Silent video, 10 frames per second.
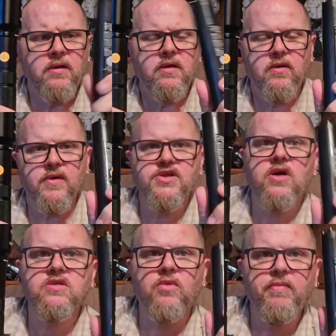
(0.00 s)

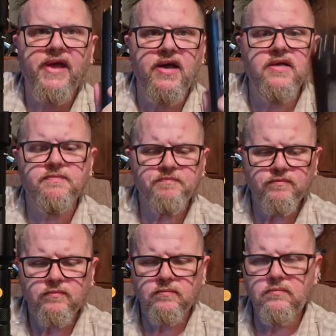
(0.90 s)
rechargeable pack,
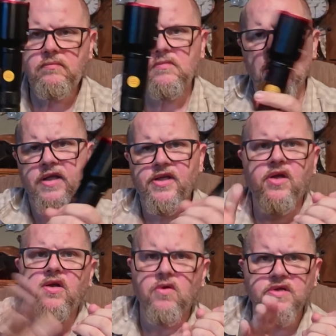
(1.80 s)
you
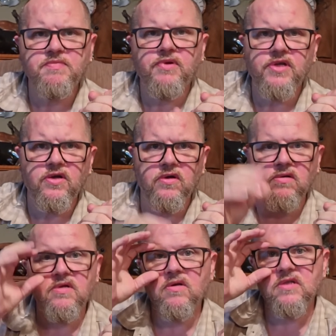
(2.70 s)
can always put your
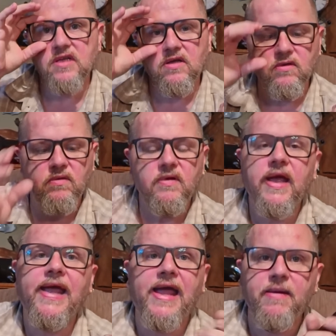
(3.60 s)
Duracell
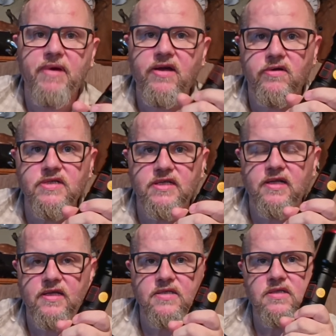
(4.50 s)
AA batteries into
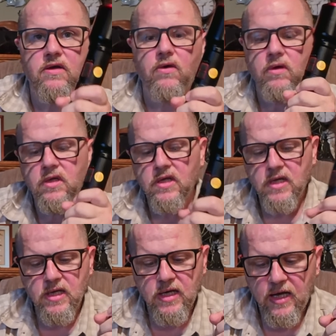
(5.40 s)
this. So
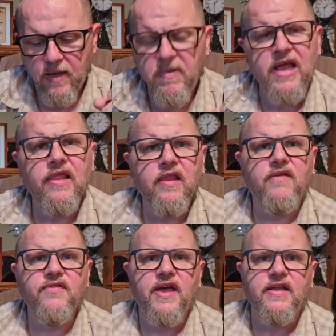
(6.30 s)
I
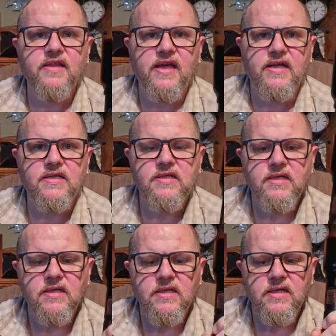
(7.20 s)
love that
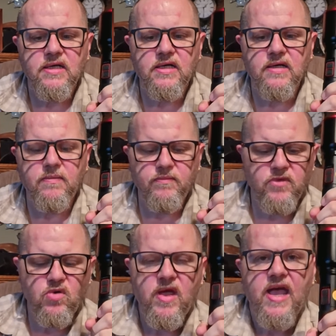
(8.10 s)

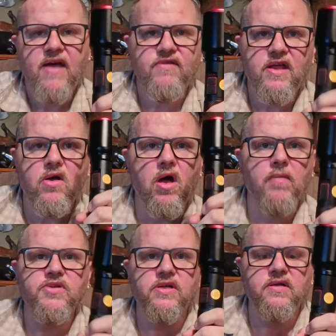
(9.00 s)
you have that
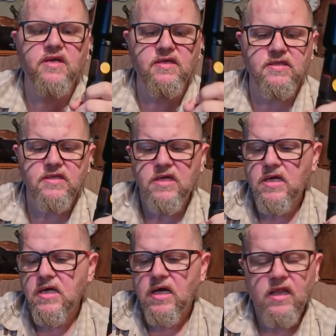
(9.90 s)
option, because
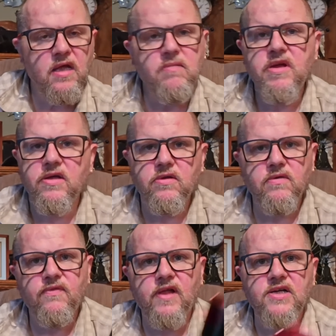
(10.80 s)
a lot of my other
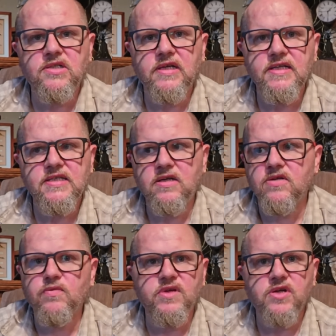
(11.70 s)
flashlights that are
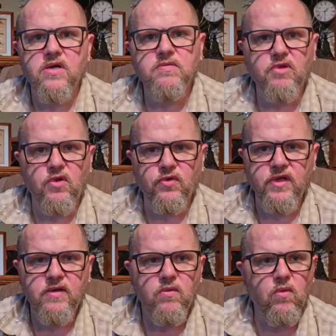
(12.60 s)
rechargeable
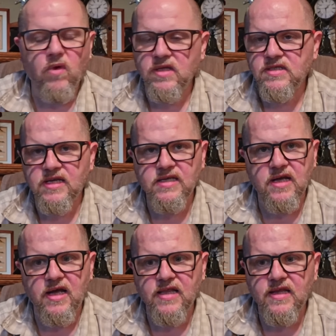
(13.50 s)
only, once they
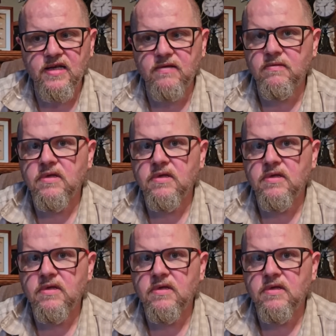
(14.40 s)
die, then